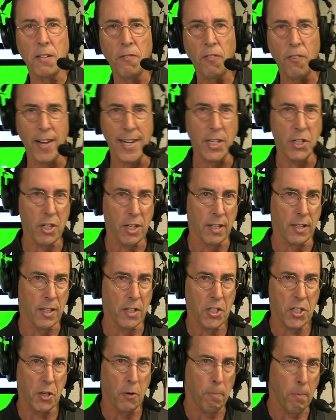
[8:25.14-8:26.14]
inflation in
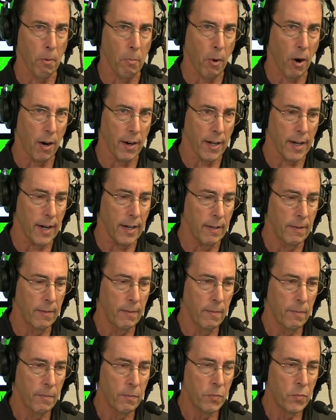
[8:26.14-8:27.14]
the supermarket.
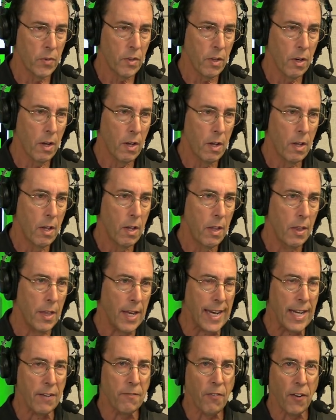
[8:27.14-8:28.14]

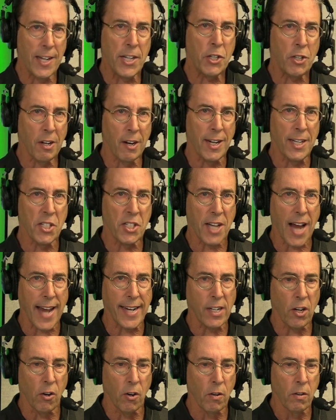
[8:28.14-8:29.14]
The inflationary
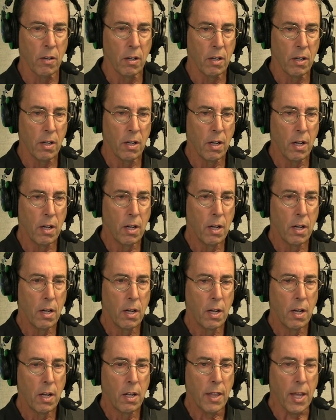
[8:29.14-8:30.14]
cycle
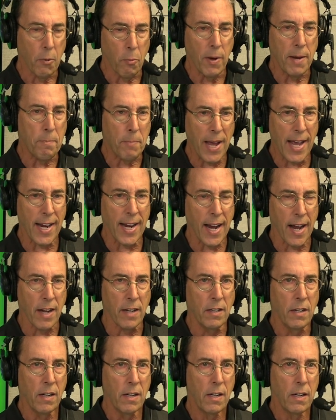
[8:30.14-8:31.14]
that we've been
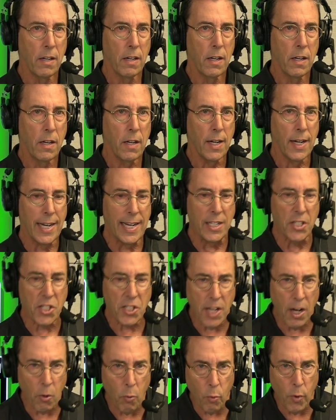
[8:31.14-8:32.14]
in is
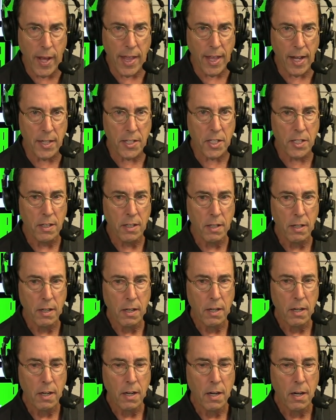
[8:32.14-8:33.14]
still with us,
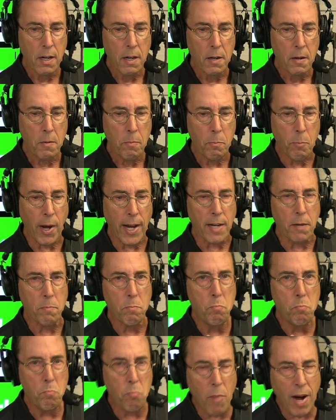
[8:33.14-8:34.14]
but
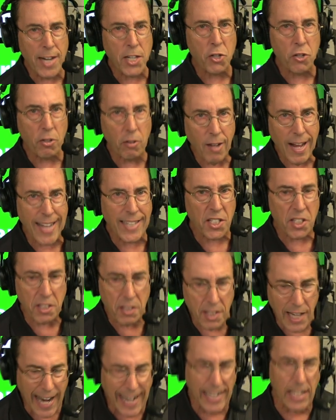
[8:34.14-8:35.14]
much less
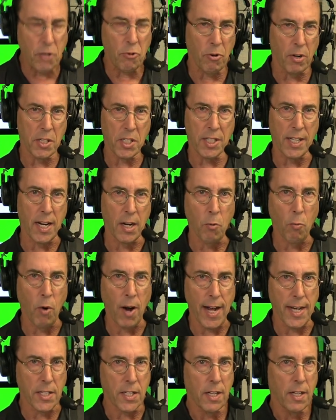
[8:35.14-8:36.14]
dangerous than it
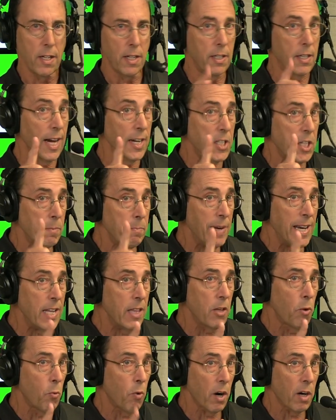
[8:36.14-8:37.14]
was. It doesn't
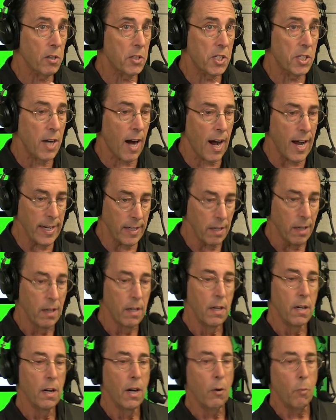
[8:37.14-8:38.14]
mean the work's done.
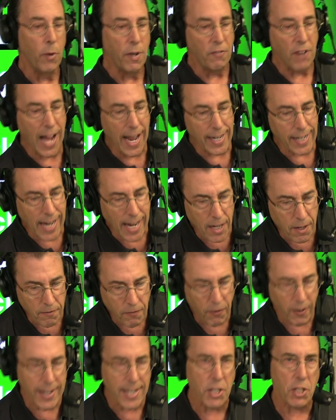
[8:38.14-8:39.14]
We've got to get
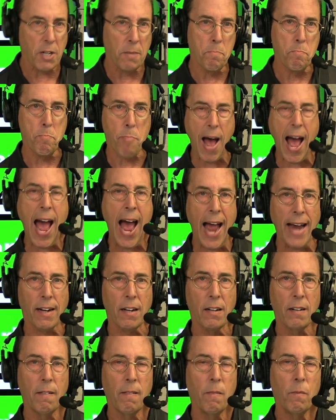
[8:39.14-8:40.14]
inflation back